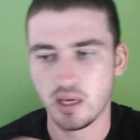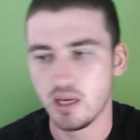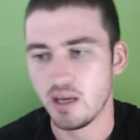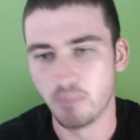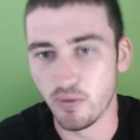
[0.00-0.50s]

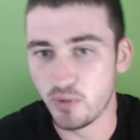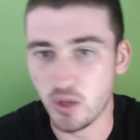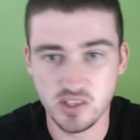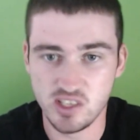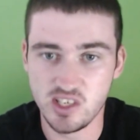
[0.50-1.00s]
both of
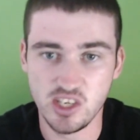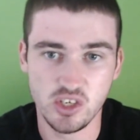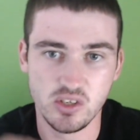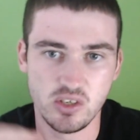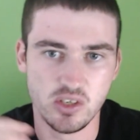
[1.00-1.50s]
those
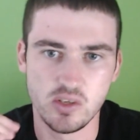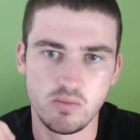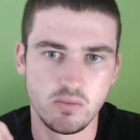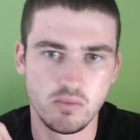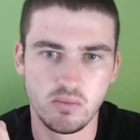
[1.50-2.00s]
decisions just
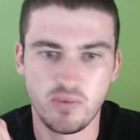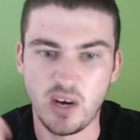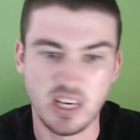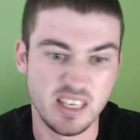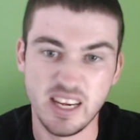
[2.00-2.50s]

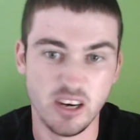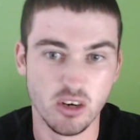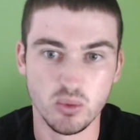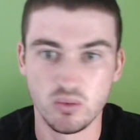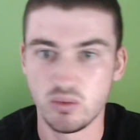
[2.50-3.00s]
fucking
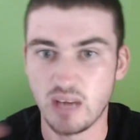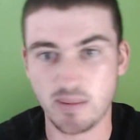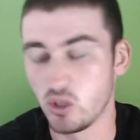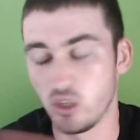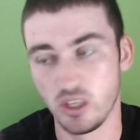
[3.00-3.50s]
terrible,
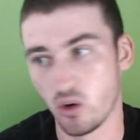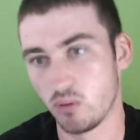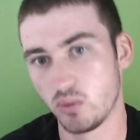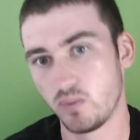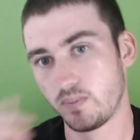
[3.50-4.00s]
absolutely
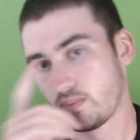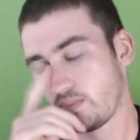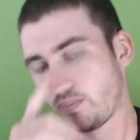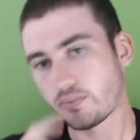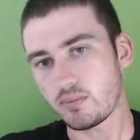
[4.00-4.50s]
horrible.
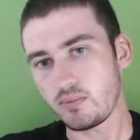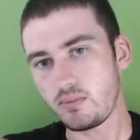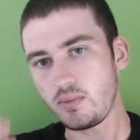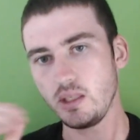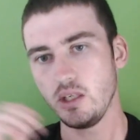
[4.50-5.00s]
All
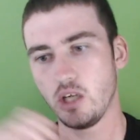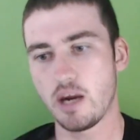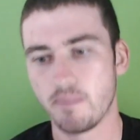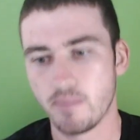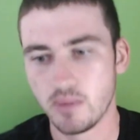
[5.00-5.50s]
right.
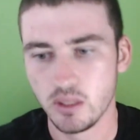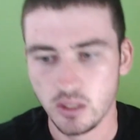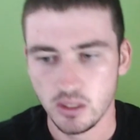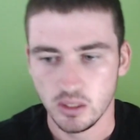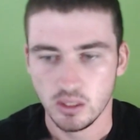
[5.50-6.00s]

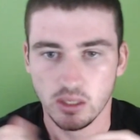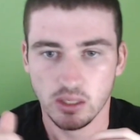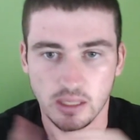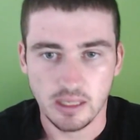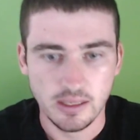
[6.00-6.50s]

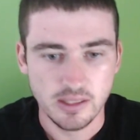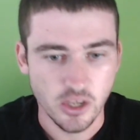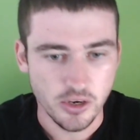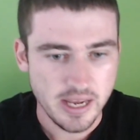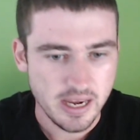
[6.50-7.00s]

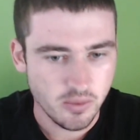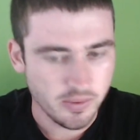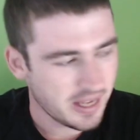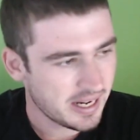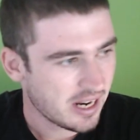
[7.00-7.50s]
So now with
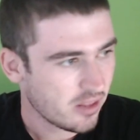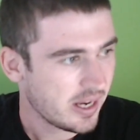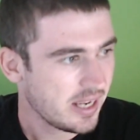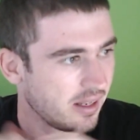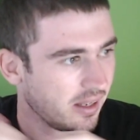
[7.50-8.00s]
that out of the
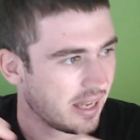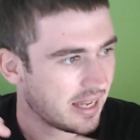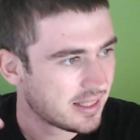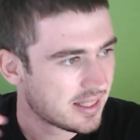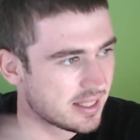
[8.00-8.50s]
way,
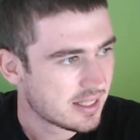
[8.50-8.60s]
let's